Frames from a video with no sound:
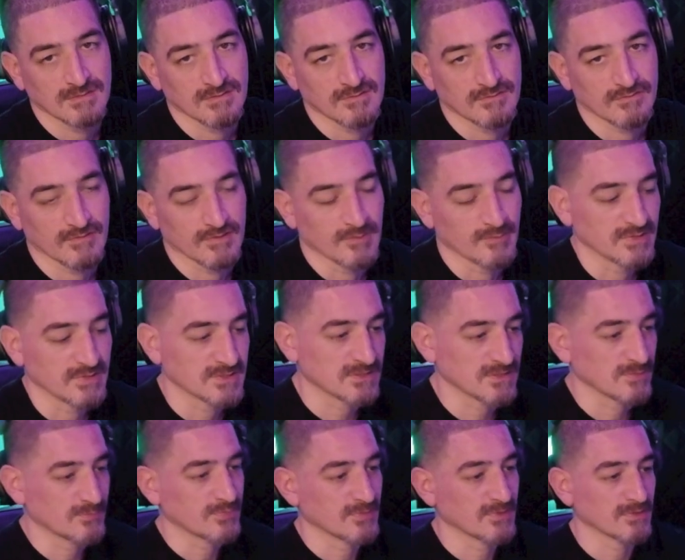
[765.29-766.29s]
for
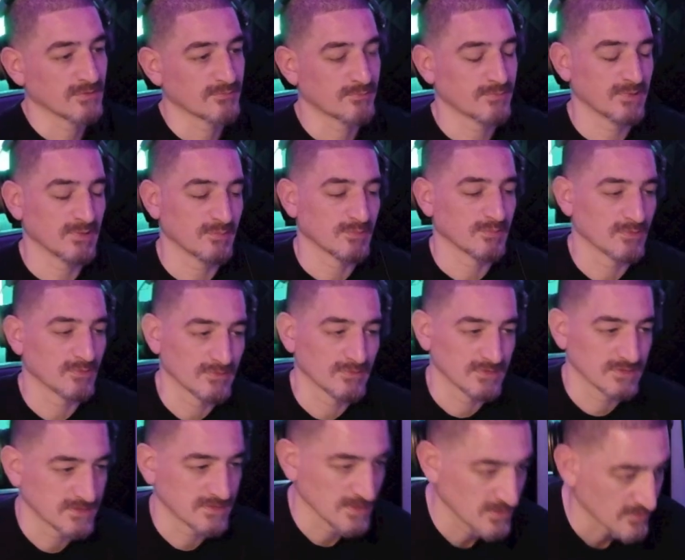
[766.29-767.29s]
MPC people, the
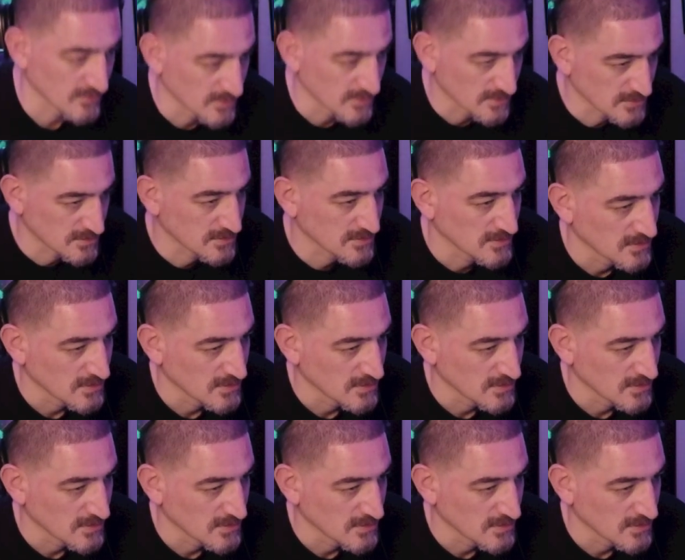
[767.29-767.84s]
sequence.